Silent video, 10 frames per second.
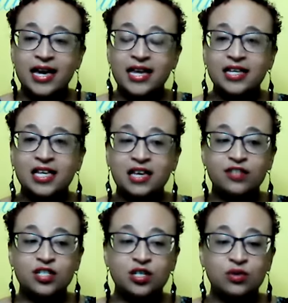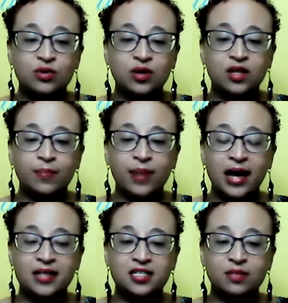it gives you the
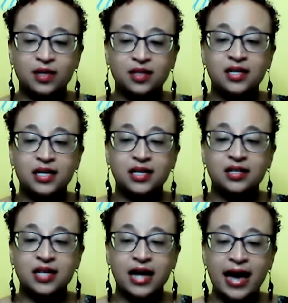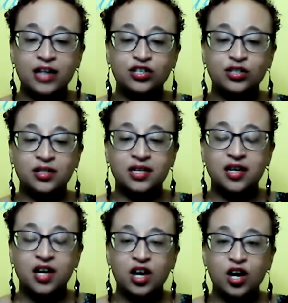possibility to
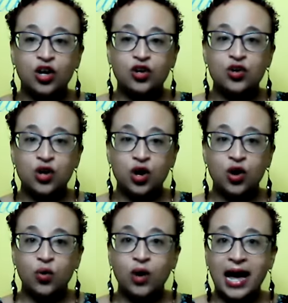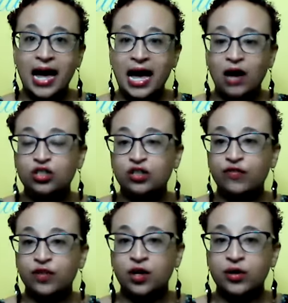actually know how to
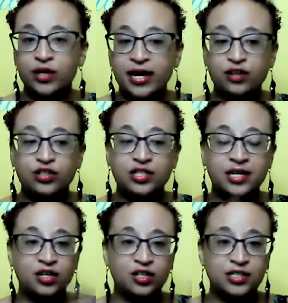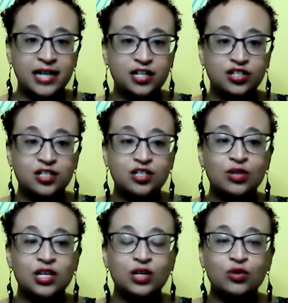flow your energy and your attention
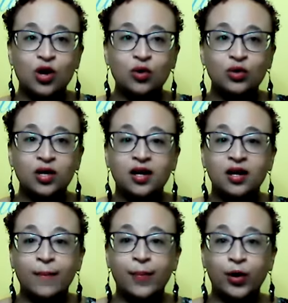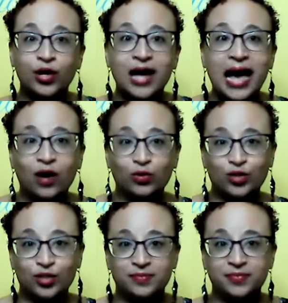so that you don't burn out